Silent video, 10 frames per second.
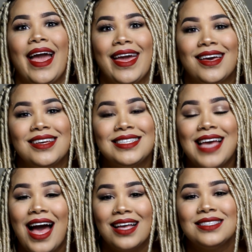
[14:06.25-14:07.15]
And
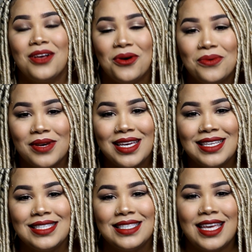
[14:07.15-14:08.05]
as
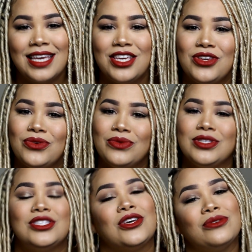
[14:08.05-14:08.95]
always, thank you
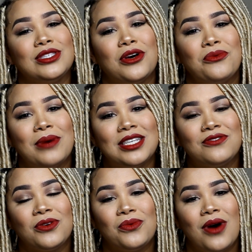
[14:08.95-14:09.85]
so much
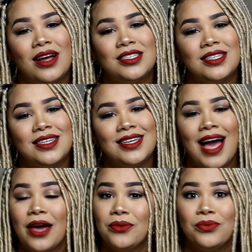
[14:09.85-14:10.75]
for watching.
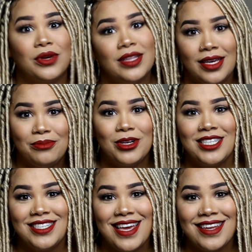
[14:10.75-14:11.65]
I really
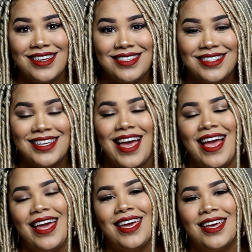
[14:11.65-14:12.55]
appreciate it,
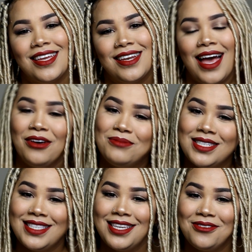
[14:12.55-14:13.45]
and I hope to
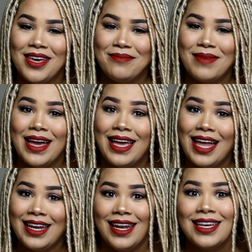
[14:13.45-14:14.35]
see you in my
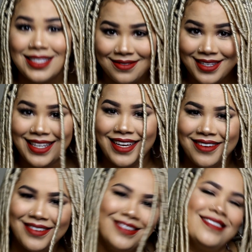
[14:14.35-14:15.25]
next
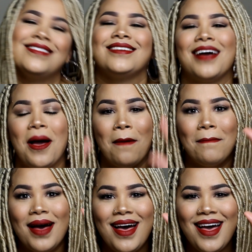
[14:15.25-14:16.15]
video.
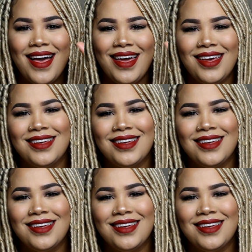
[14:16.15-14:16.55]
Bye.